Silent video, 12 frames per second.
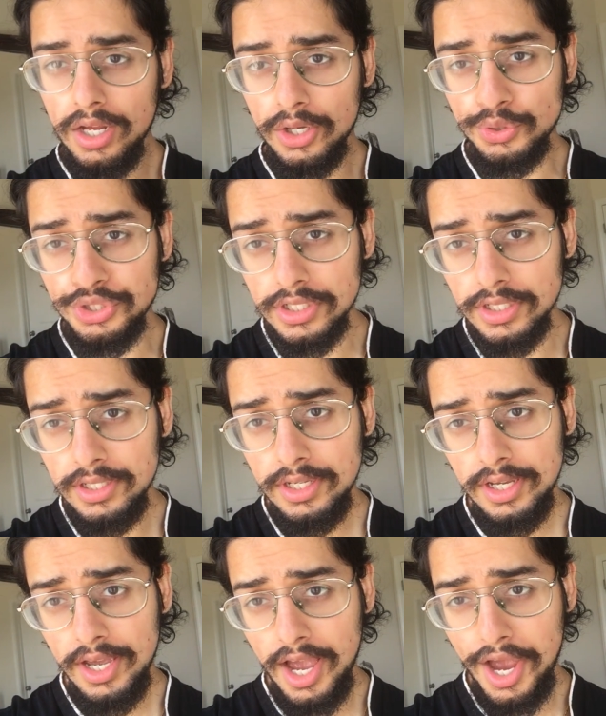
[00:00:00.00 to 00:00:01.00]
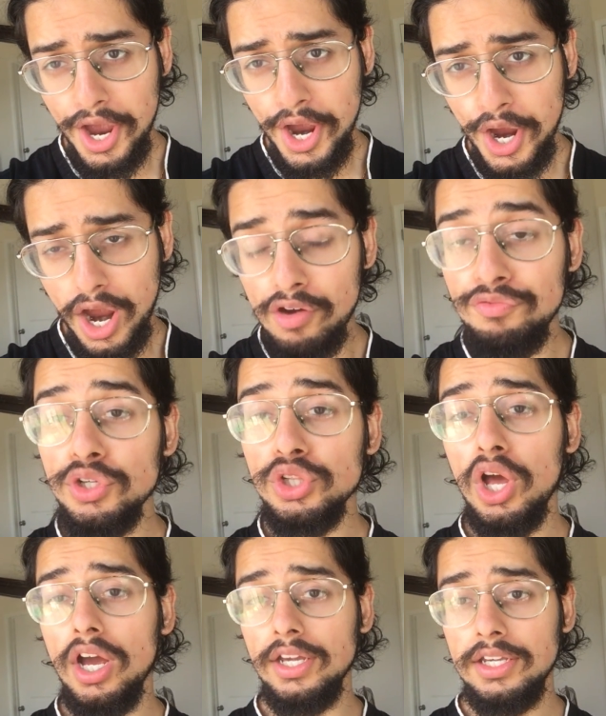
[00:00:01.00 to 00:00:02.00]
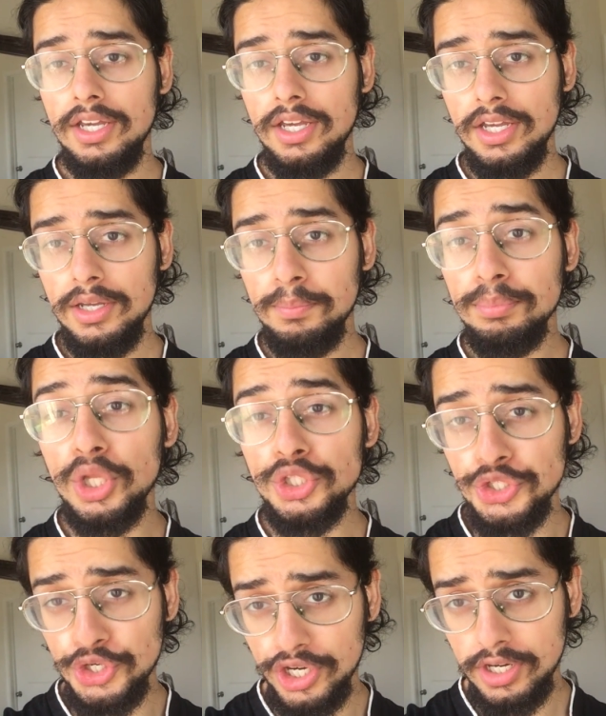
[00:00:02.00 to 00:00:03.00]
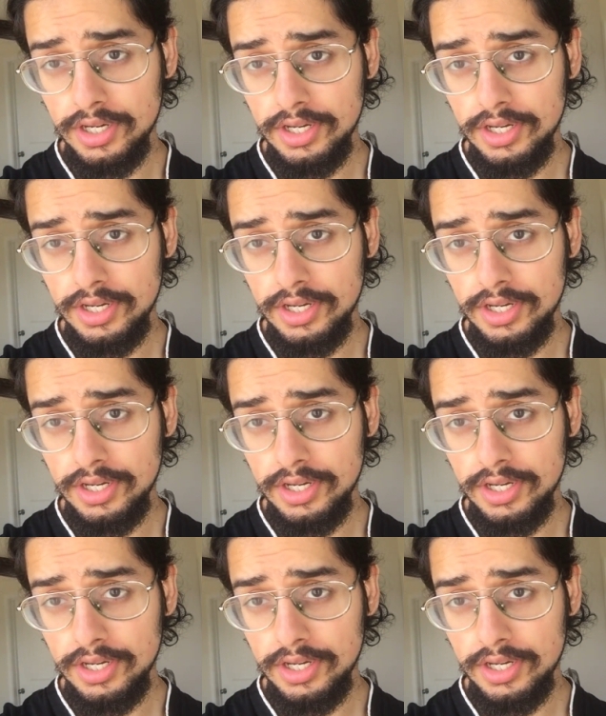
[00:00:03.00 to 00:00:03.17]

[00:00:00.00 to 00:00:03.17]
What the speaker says: You see, I feel like pleasure